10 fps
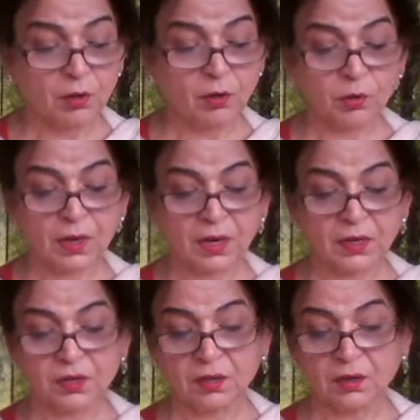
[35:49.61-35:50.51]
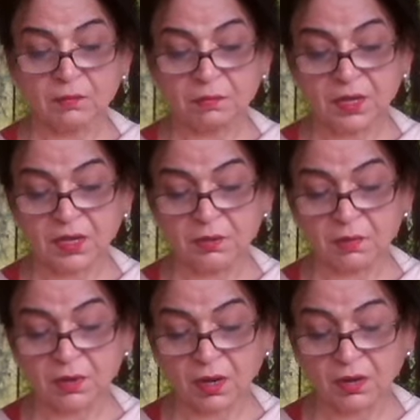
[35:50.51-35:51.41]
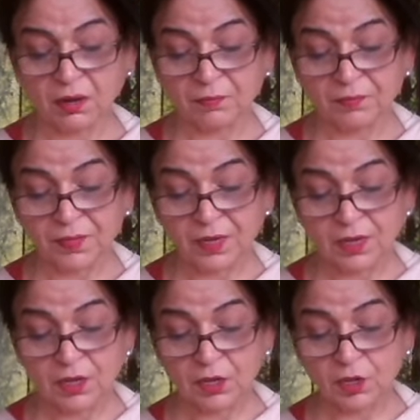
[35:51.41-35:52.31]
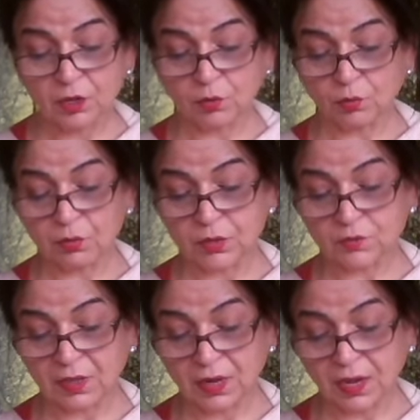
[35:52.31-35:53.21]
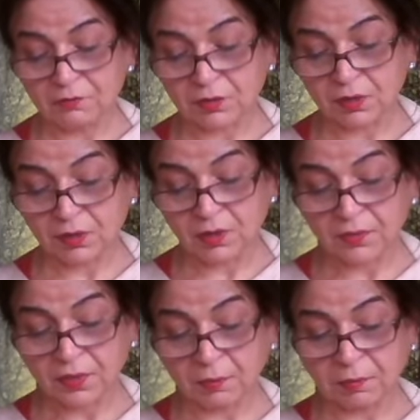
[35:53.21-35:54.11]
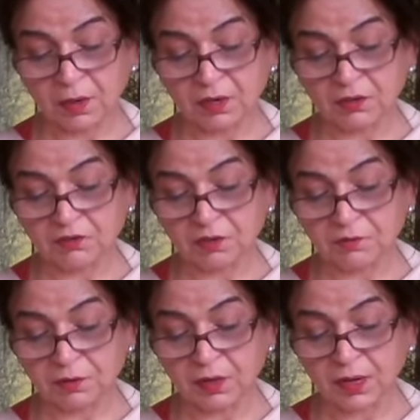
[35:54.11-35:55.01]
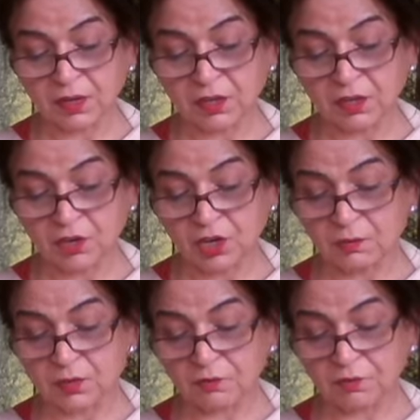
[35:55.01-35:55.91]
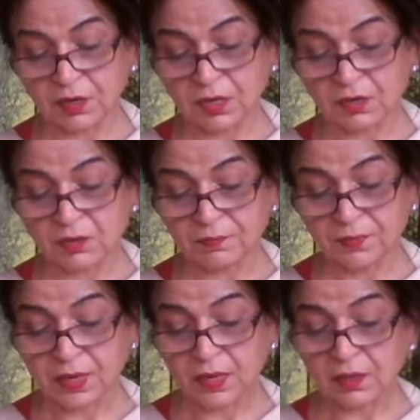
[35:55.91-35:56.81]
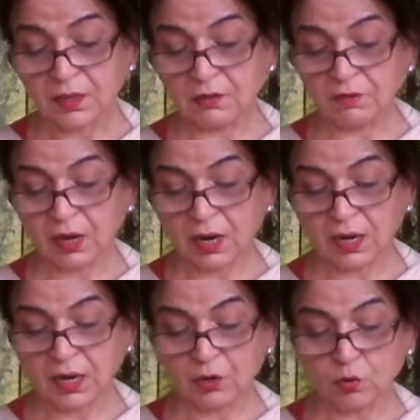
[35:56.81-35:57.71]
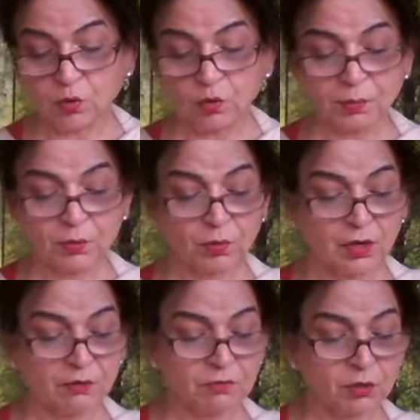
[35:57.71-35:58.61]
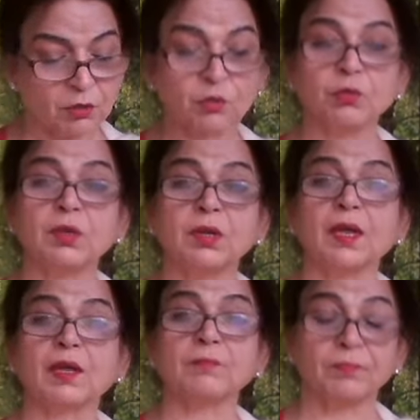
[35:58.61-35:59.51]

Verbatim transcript: Look at Bhim run. He roars with laughter the Pandavas will forget their dreams of a kingdom. They will hardly hope to live through the day.